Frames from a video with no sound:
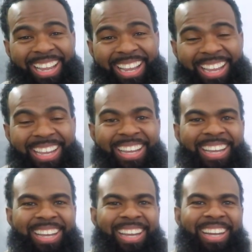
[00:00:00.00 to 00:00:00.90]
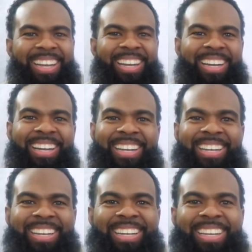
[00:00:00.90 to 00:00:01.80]

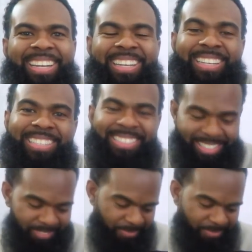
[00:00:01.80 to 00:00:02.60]
[no speech]